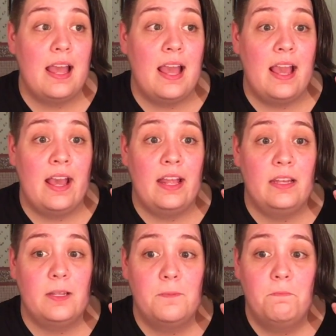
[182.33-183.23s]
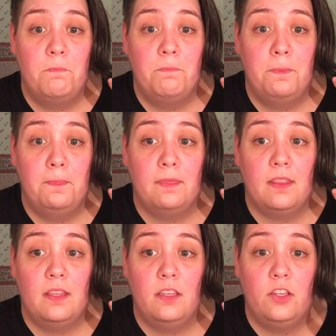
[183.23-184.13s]
And,
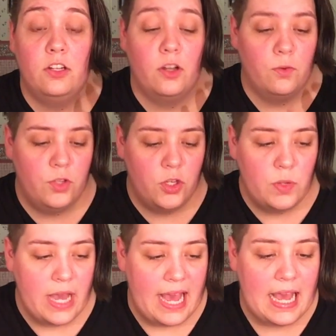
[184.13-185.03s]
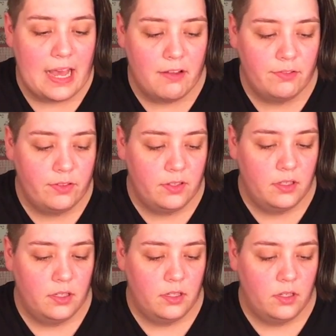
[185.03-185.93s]
you know, you have
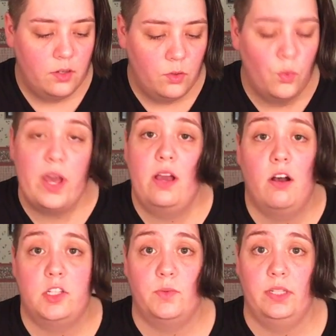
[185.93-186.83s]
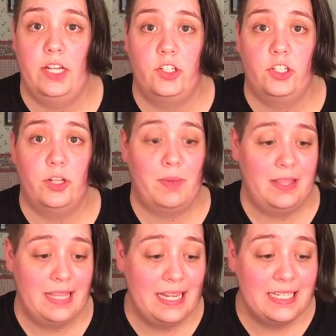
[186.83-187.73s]
Way Hot's relationship,
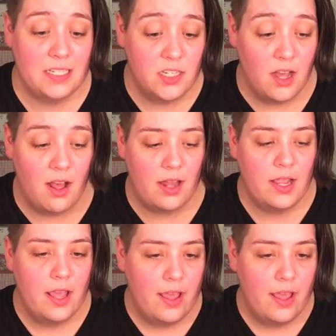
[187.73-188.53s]
and they did not